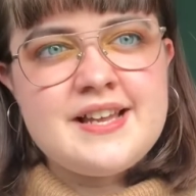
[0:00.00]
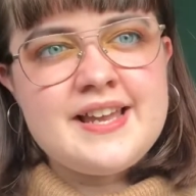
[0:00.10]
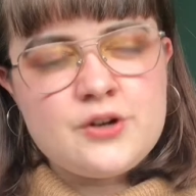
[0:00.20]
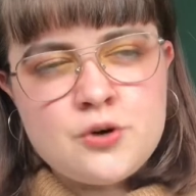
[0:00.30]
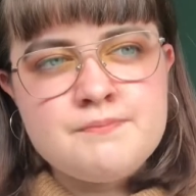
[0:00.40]

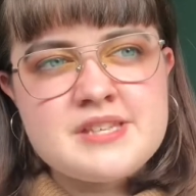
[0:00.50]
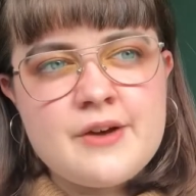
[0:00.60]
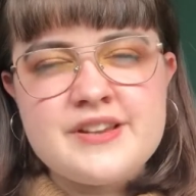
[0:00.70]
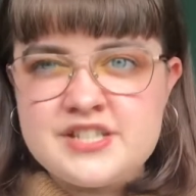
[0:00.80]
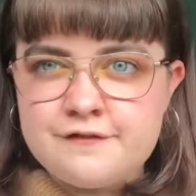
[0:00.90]
It comes
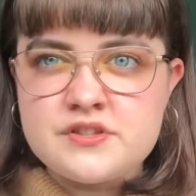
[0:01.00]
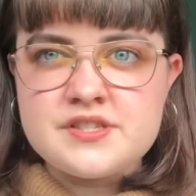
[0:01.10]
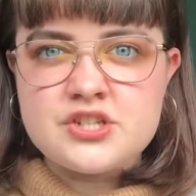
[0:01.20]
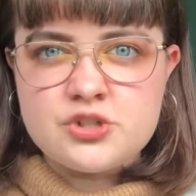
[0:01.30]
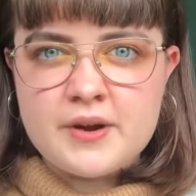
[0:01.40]
out in different
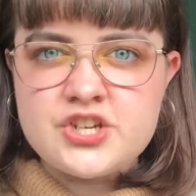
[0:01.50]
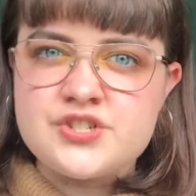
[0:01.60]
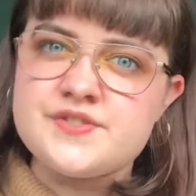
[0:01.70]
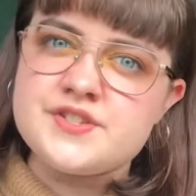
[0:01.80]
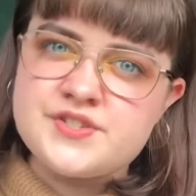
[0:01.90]

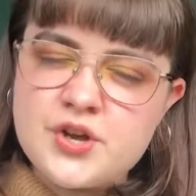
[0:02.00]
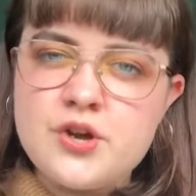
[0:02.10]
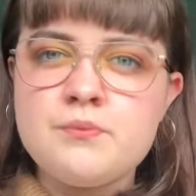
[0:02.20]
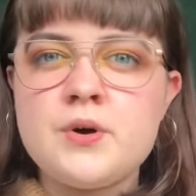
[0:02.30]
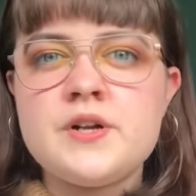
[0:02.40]
situations. There's
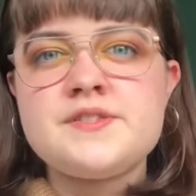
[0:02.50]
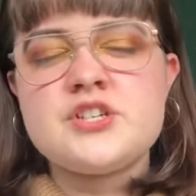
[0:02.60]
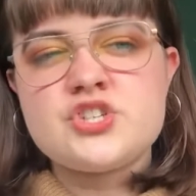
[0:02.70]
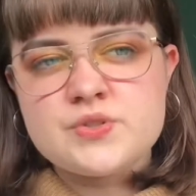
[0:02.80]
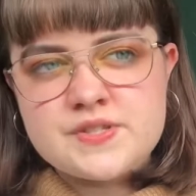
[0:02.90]
certain words
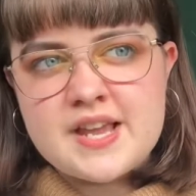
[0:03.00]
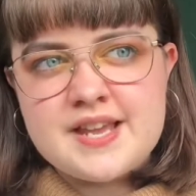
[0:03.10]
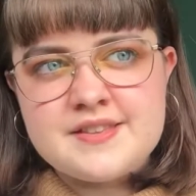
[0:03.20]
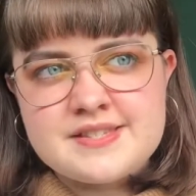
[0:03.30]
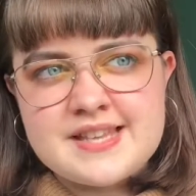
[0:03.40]
that she'll say
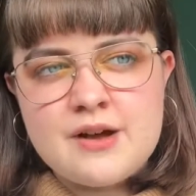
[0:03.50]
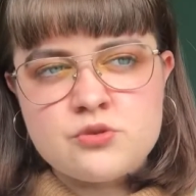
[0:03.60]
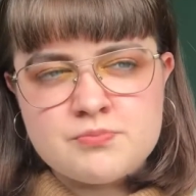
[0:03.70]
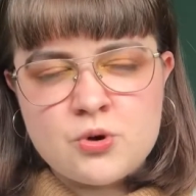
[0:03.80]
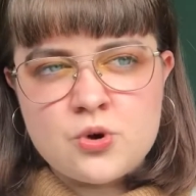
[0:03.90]
that
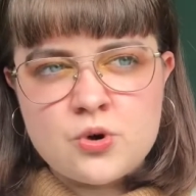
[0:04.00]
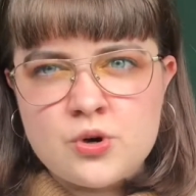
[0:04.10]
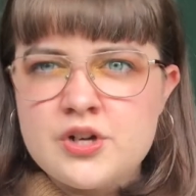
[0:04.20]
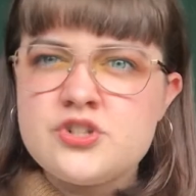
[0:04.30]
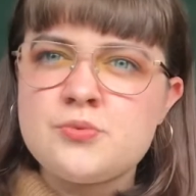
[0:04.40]
sound more
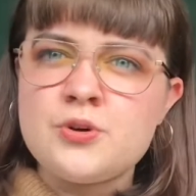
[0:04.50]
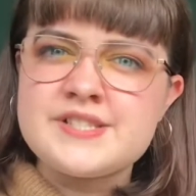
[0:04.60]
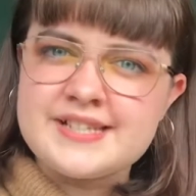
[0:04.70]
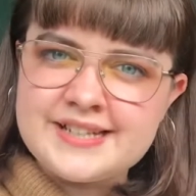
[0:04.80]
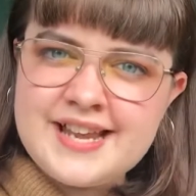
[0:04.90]
towards
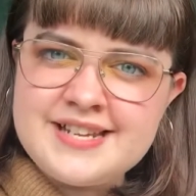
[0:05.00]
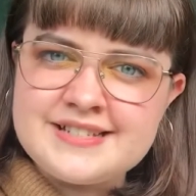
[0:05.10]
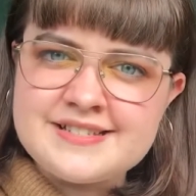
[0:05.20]
the Canadian